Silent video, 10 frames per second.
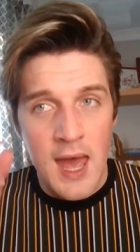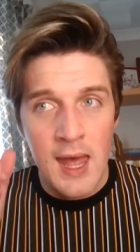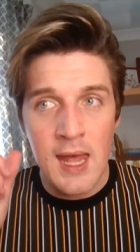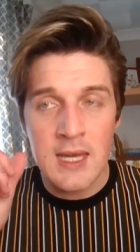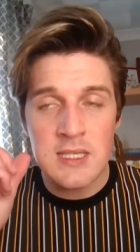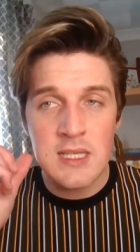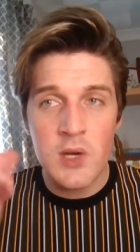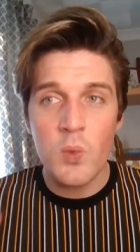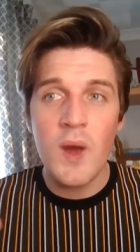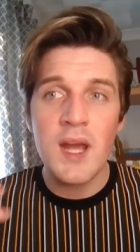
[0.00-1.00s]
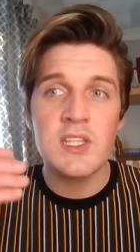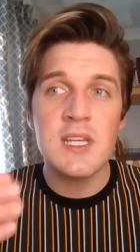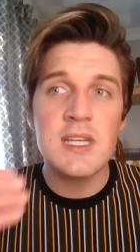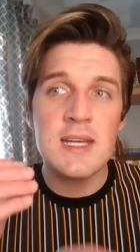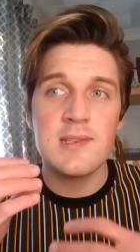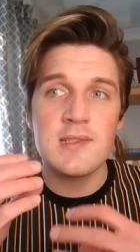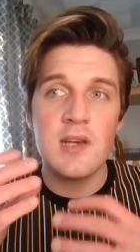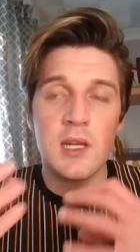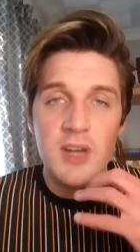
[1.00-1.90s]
And in a way, she didn't necessarily